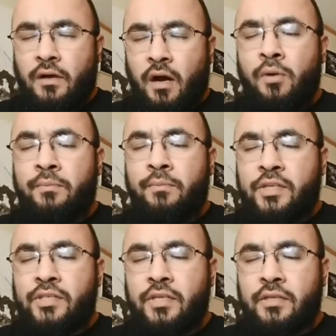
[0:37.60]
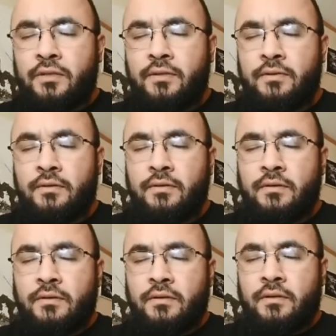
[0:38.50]
omission
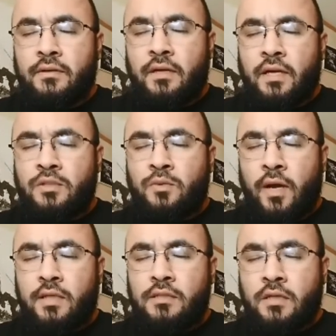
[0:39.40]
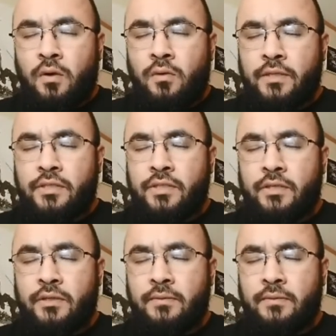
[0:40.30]
as well as commission.